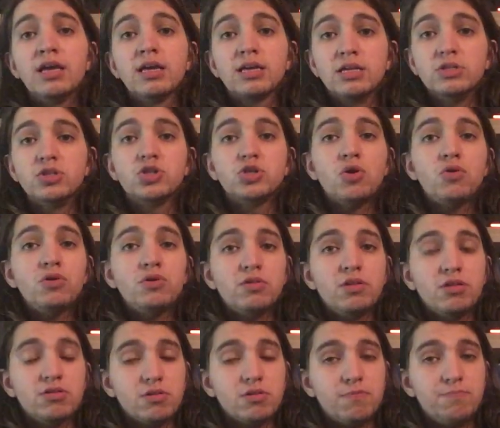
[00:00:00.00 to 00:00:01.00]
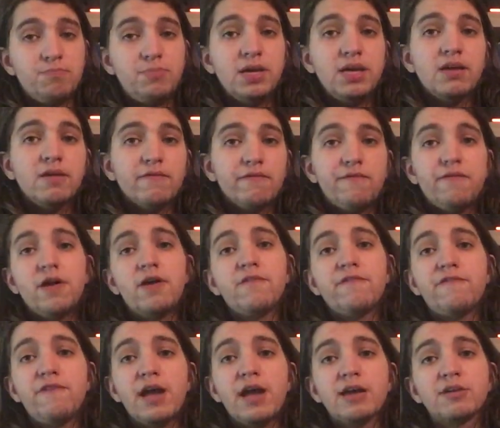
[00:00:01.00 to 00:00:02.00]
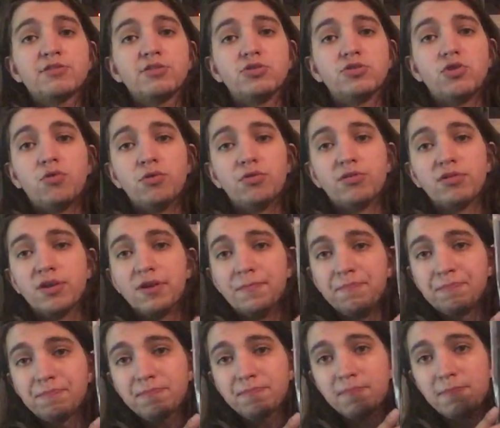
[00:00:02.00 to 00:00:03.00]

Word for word: can show you there's a big fun factor towards it.